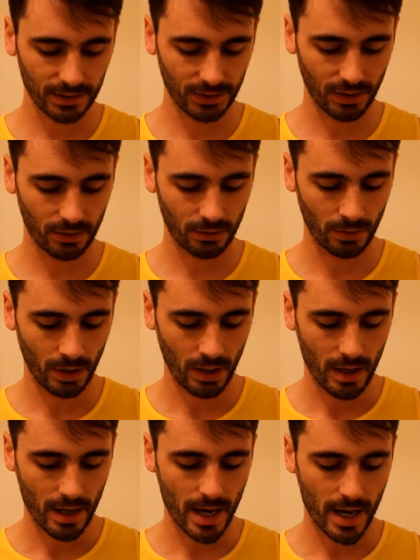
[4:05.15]
So
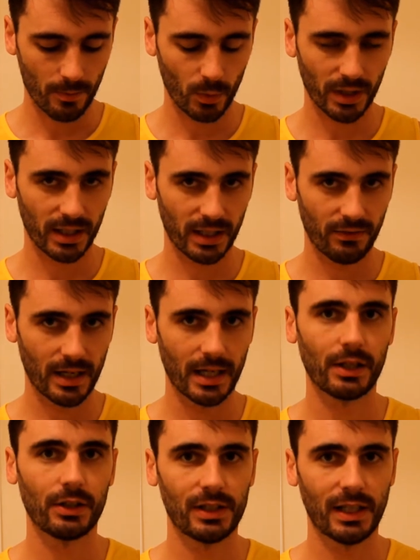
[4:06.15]
we're going to give that a
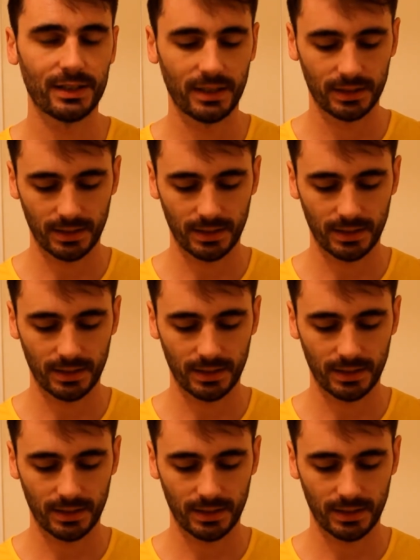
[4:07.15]
good testing